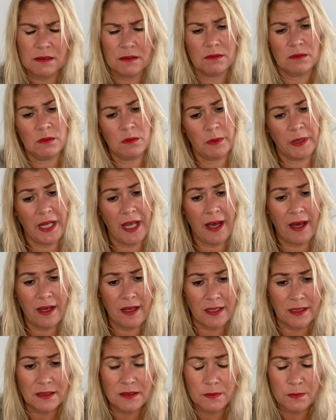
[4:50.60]
We
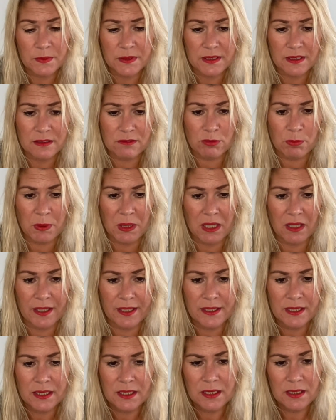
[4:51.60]
had, was his
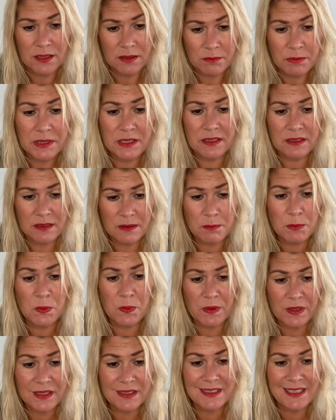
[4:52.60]
reply, but it is more
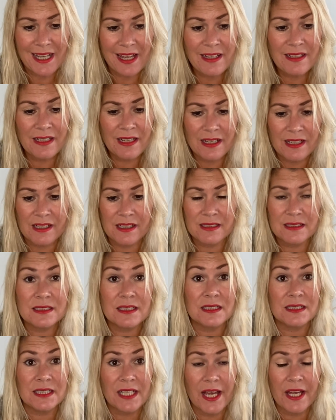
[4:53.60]
than 10 years
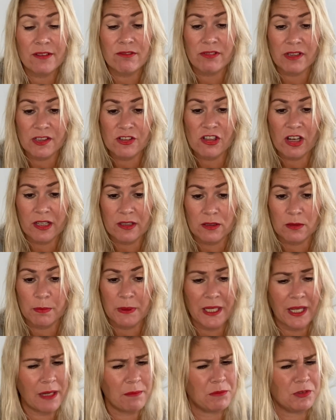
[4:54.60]
since Henry Jekyll
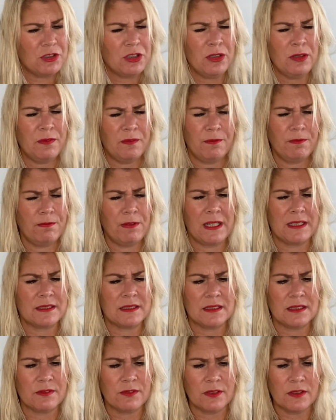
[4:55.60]
became too
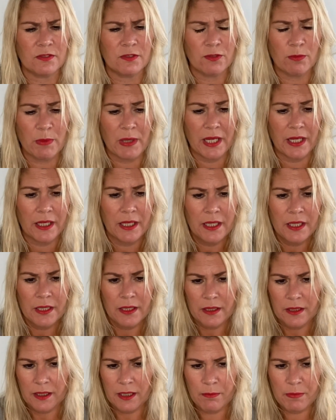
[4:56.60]
fanciful for me.
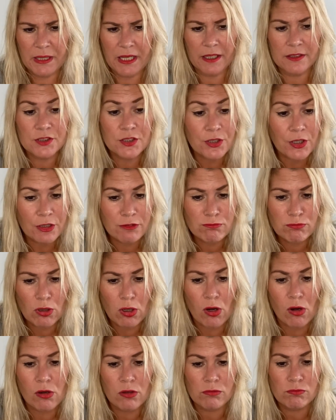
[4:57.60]
He began to go
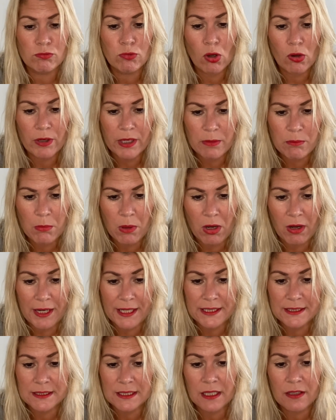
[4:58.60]
wrong in
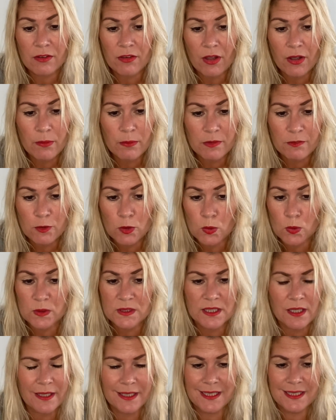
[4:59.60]
mind, and though, of
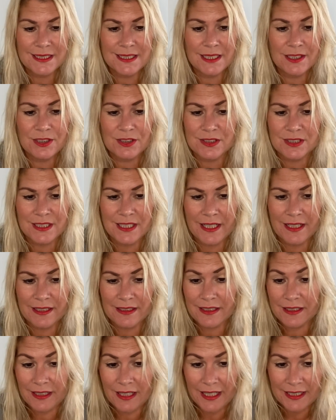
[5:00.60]
course, I continue to
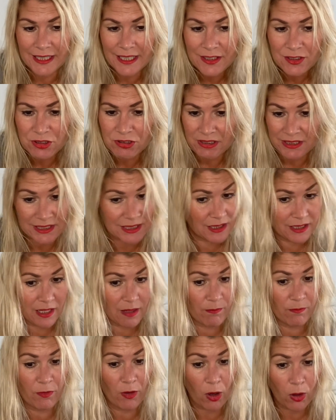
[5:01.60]
take an interest in
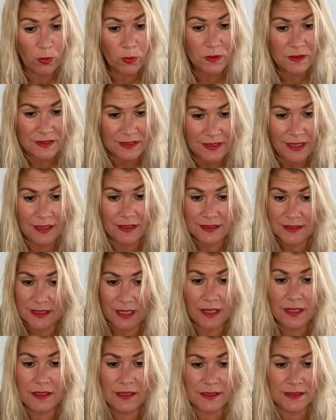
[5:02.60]
him for old sake's
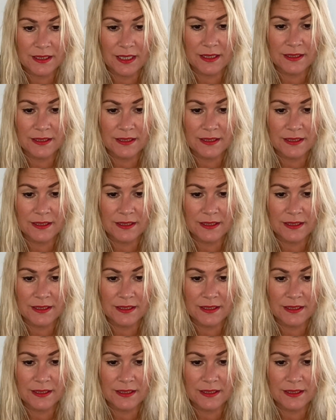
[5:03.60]
sake, as they